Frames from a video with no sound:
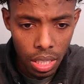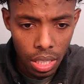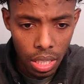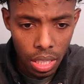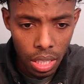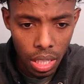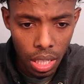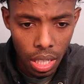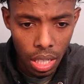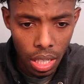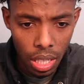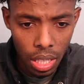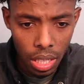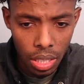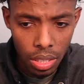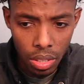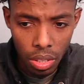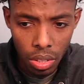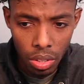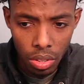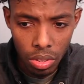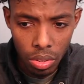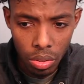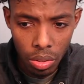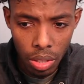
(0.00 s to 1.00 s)
And it's
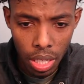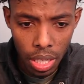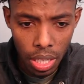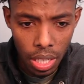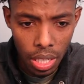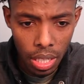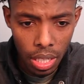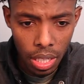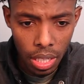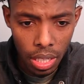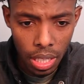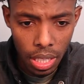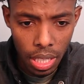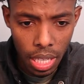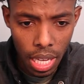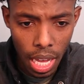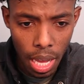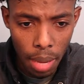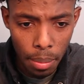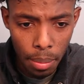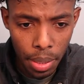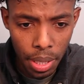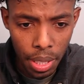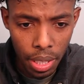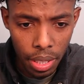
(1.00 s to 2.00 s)
also a gap
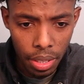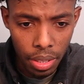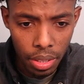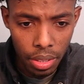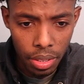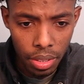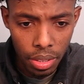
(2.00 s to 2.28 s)
here.